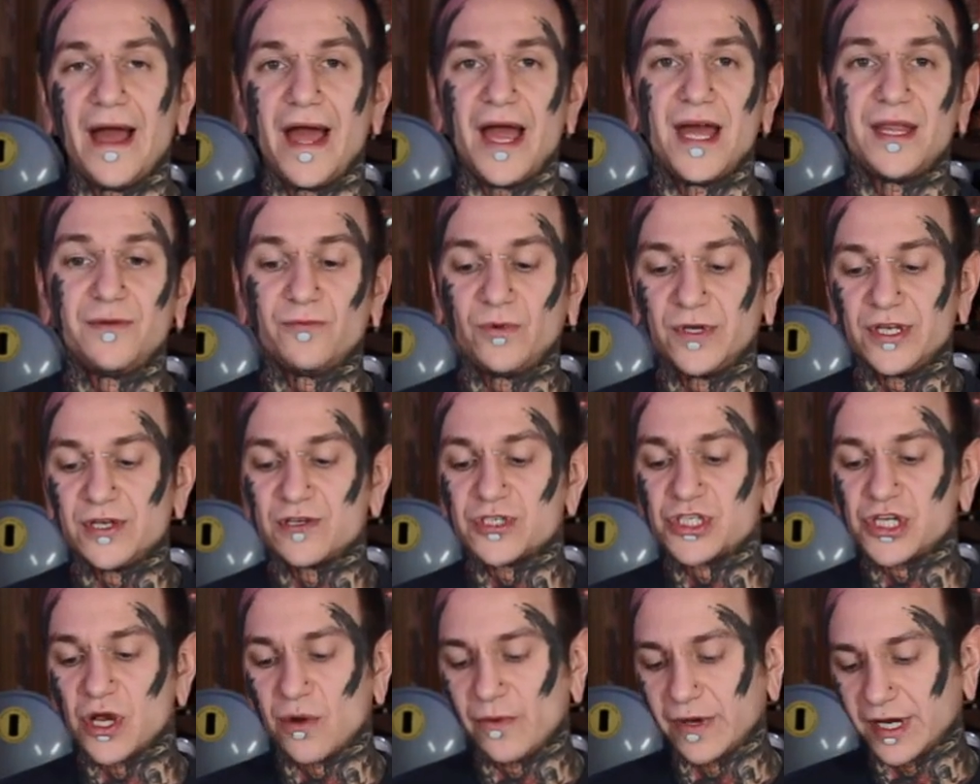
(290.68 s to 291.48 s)
And when you're
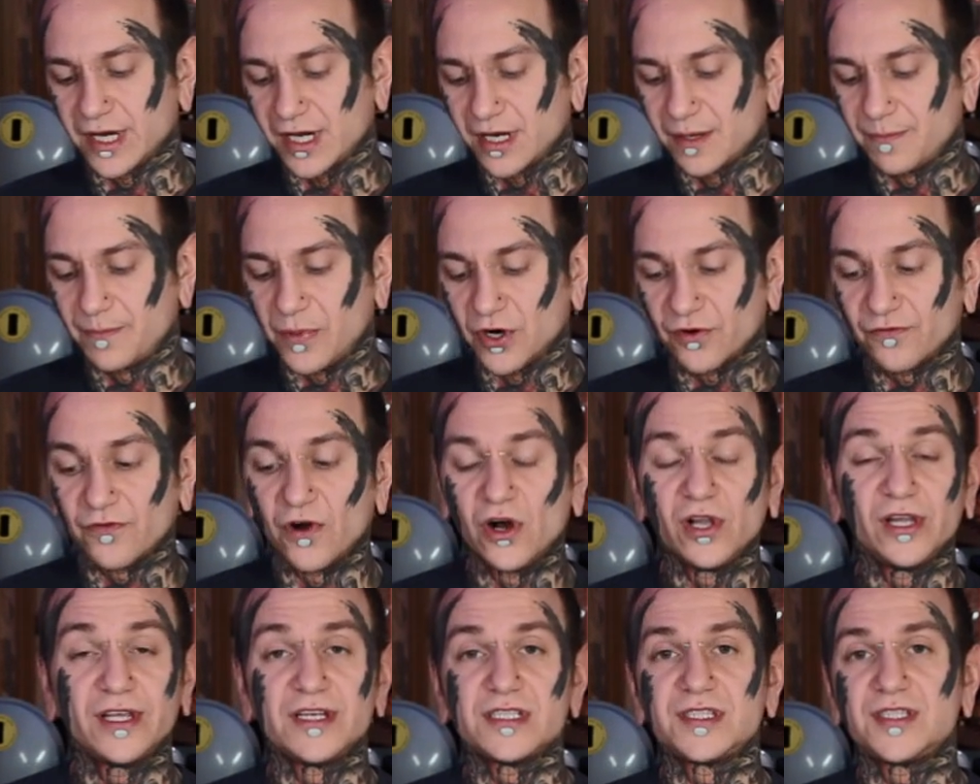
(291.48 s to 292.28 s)
showing
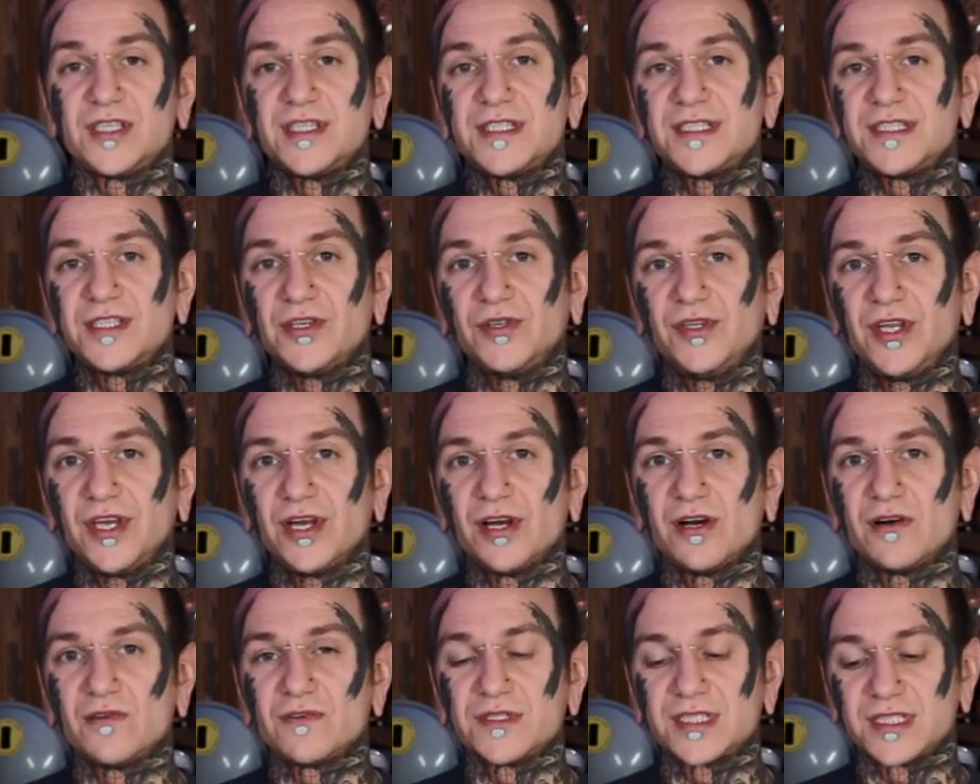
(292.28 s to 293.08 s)
portfolios to the
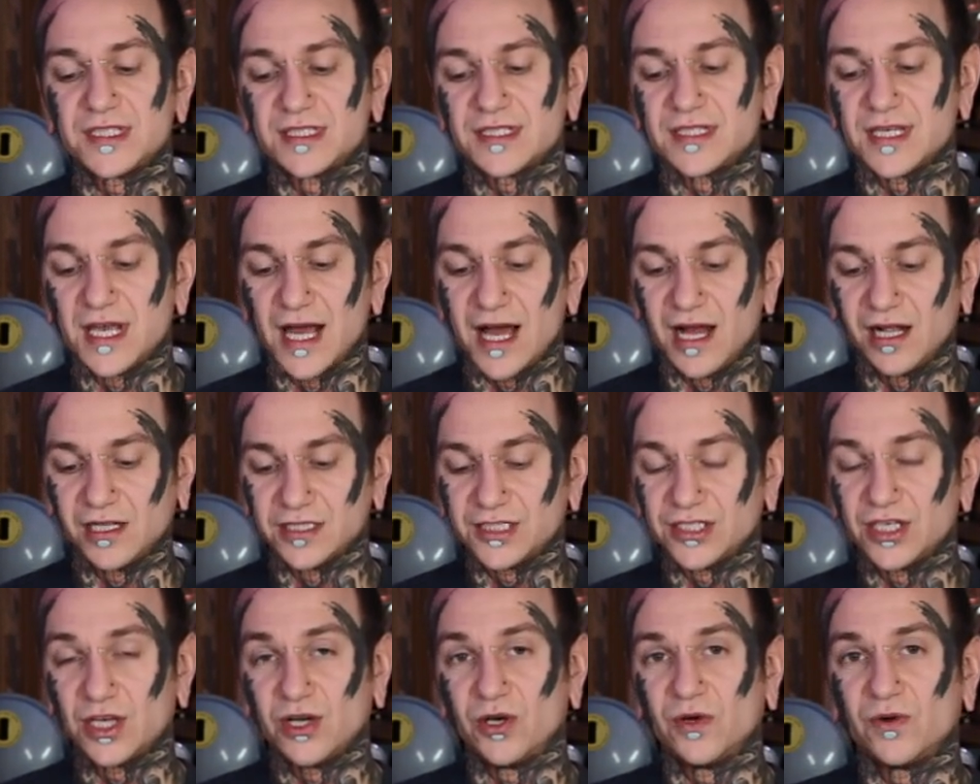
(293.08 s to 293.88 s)
studios.
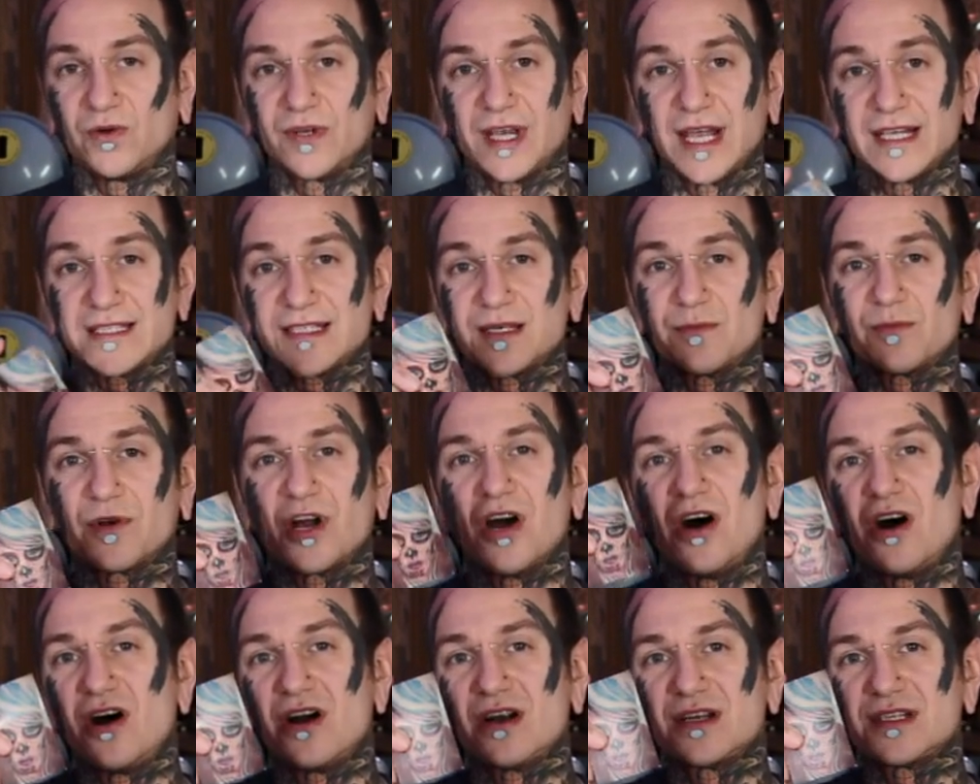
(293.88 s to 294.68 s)
Also get some
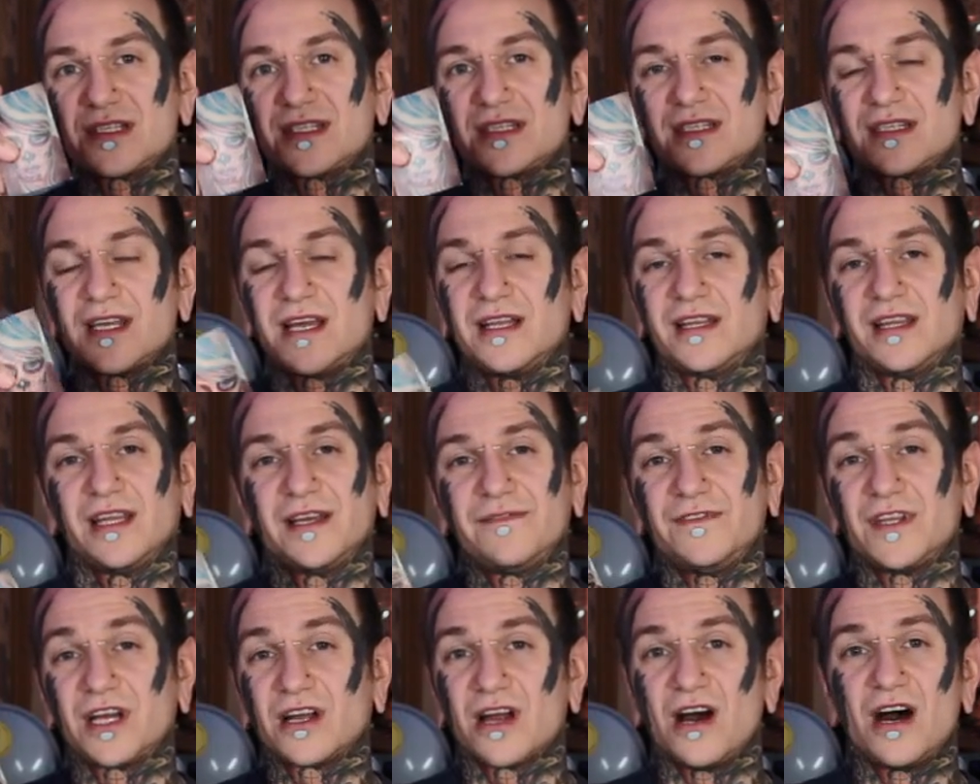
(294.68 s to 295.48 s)
cards and
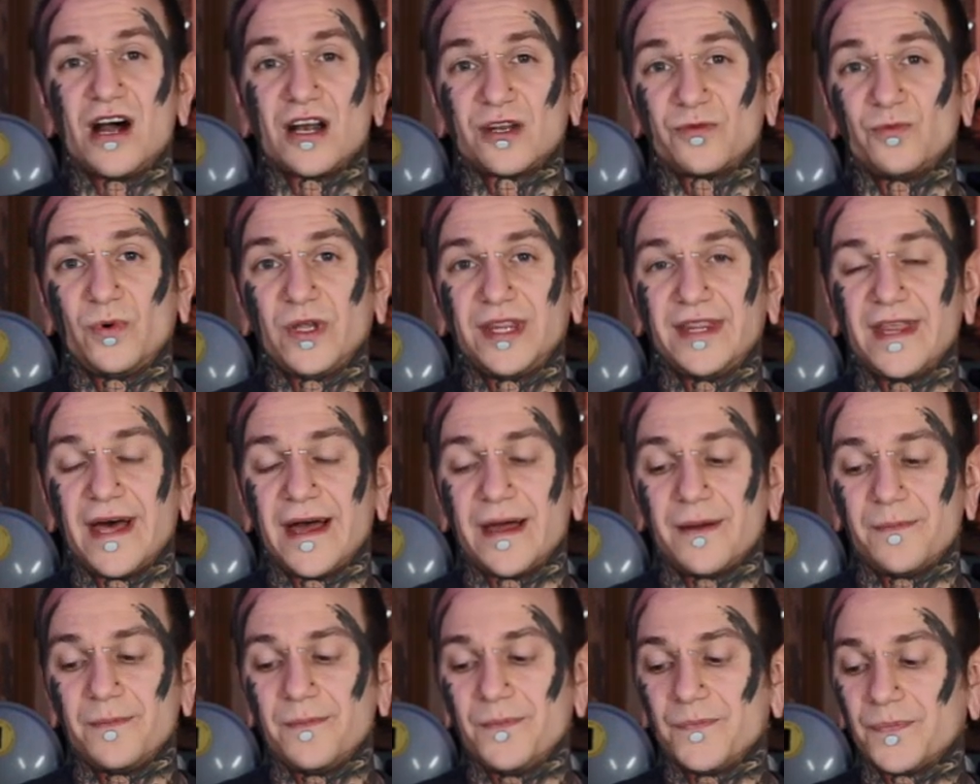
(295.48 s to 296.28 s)
leave the card with
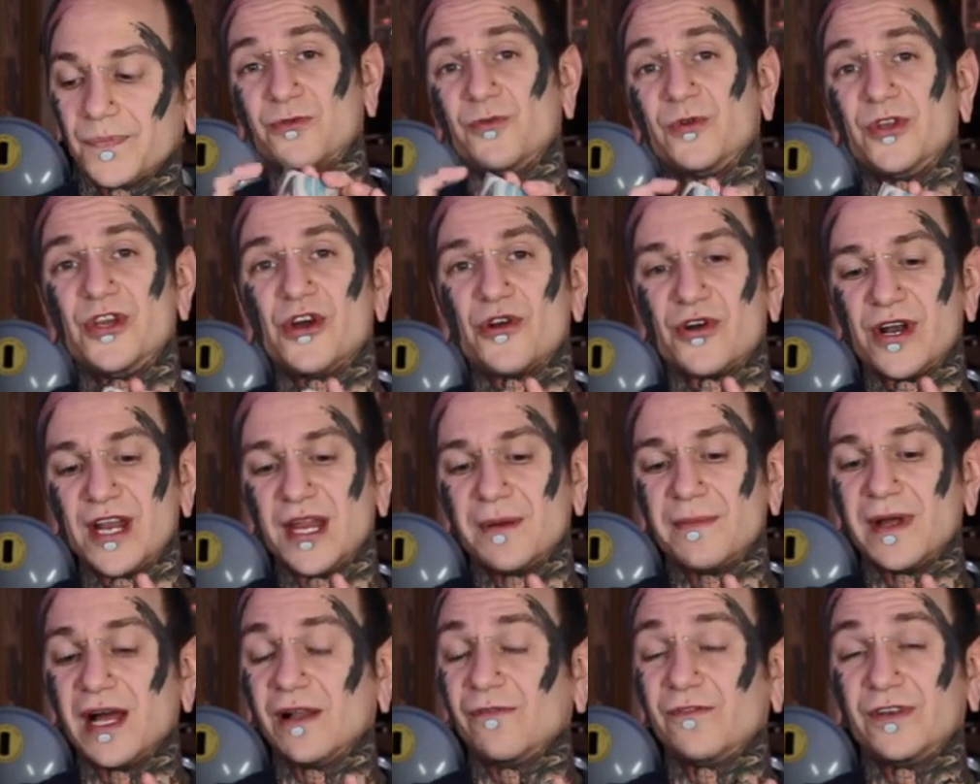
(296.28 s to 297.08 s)
them, with your
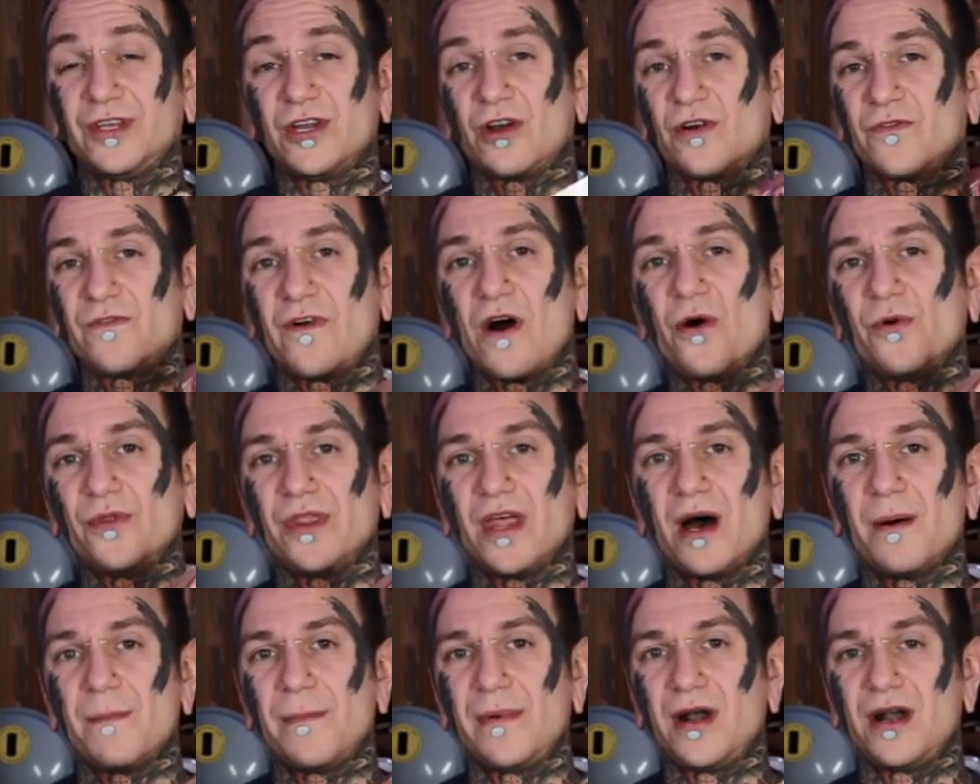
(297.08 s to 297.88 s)
email, with your phone
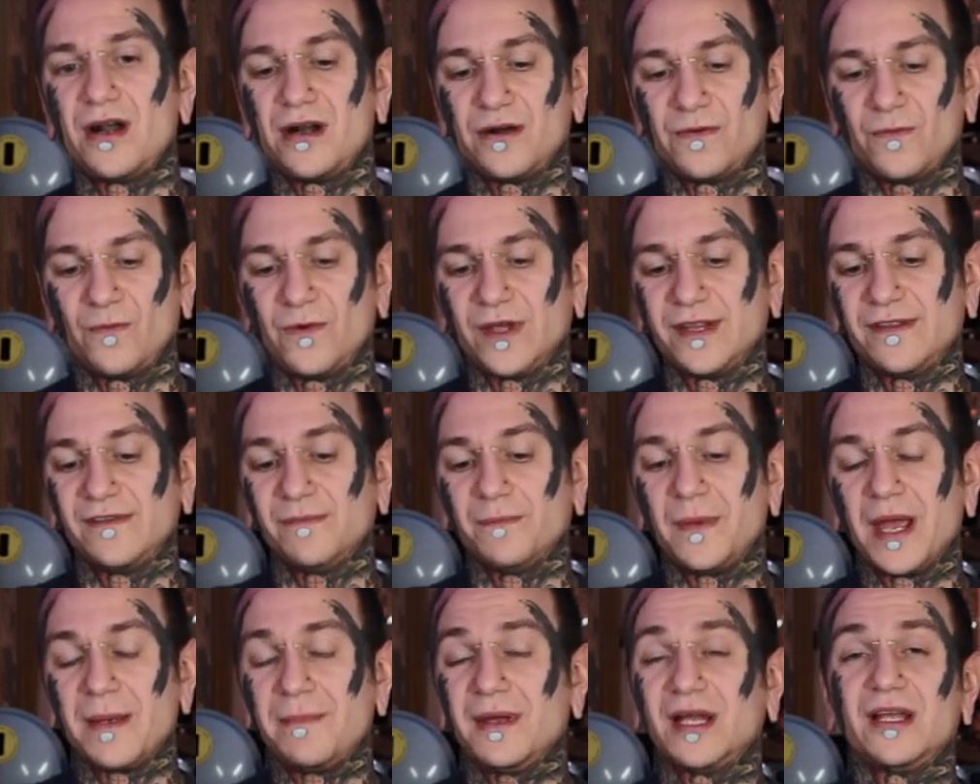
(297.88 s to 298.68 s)
number, with
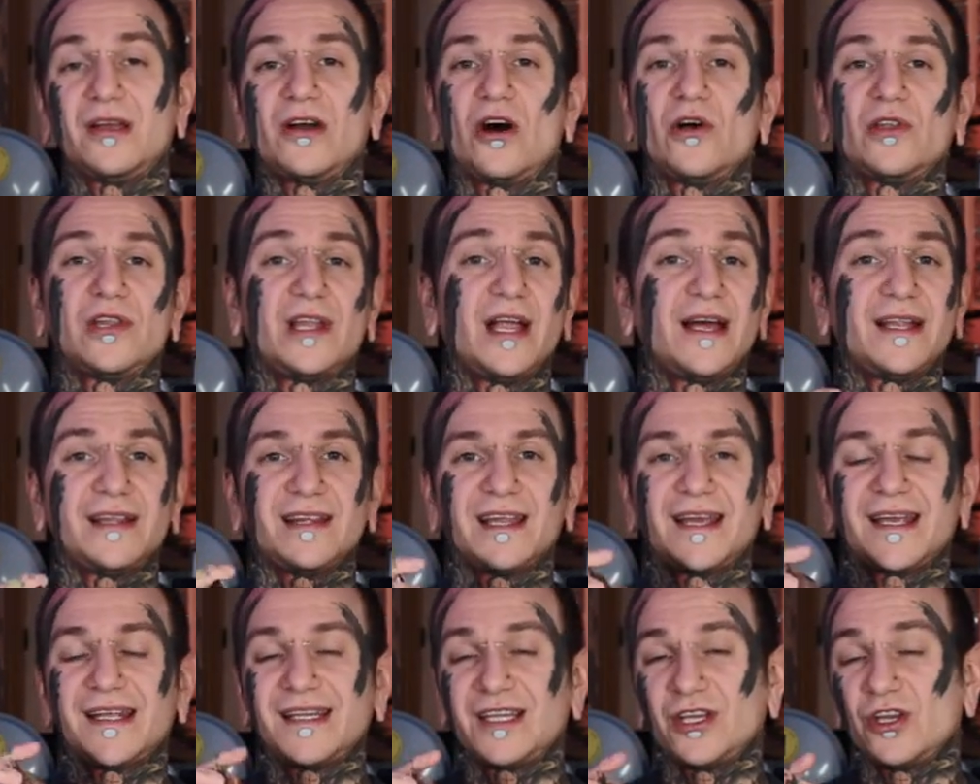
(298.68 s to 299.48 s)
maybe online
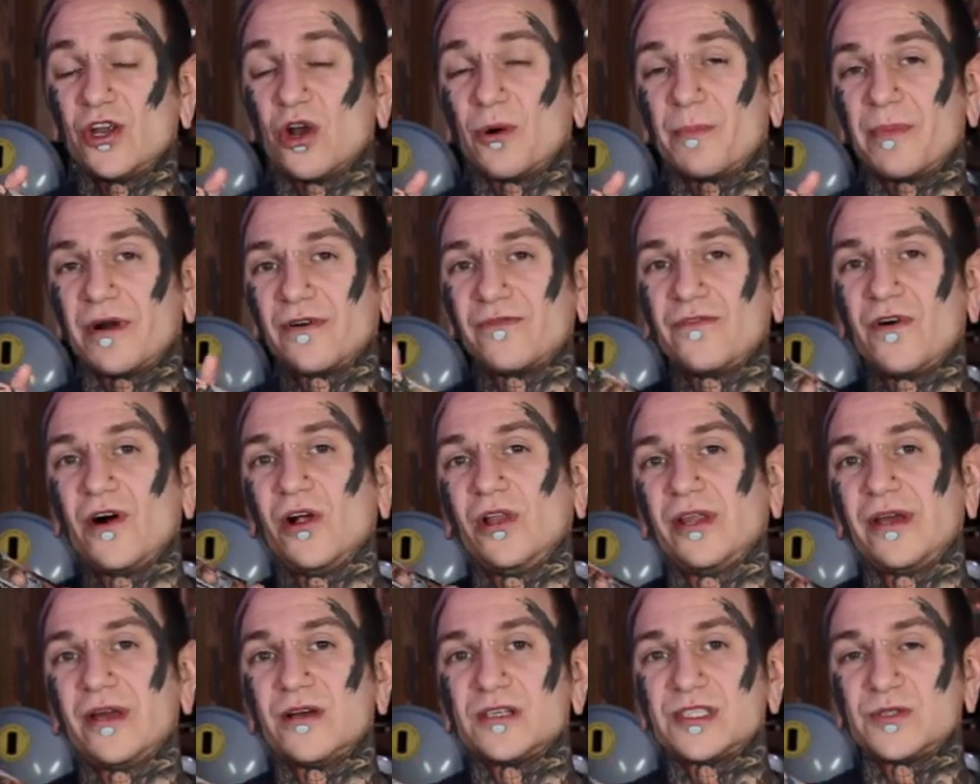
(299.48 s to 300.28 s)
link to your
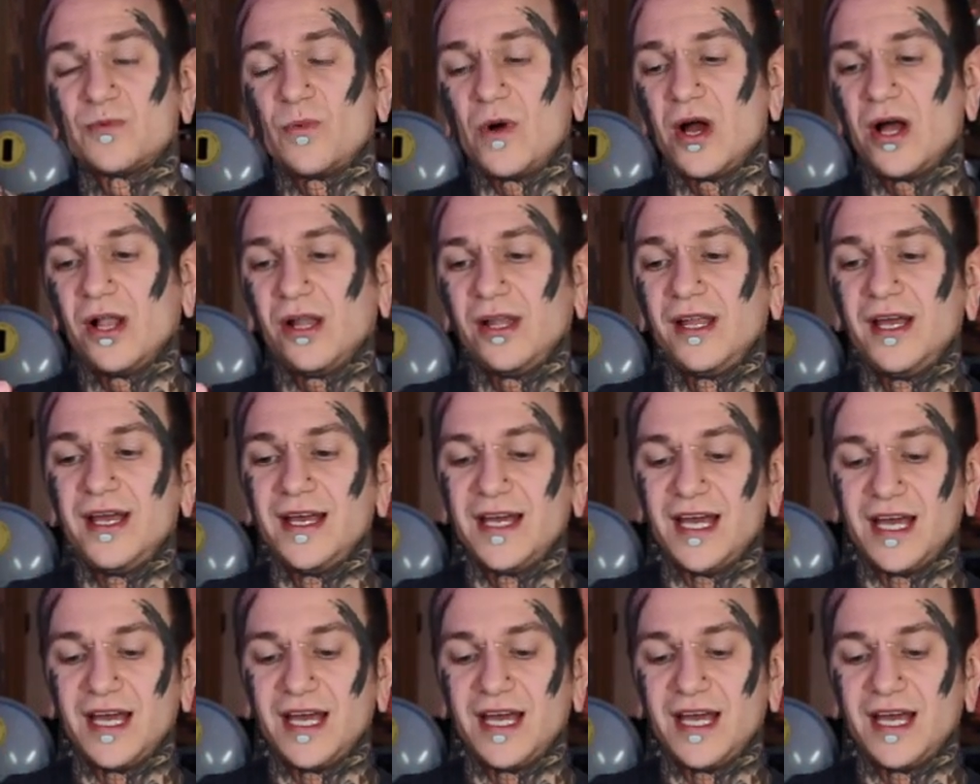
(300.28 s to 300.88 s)
portfolio as well,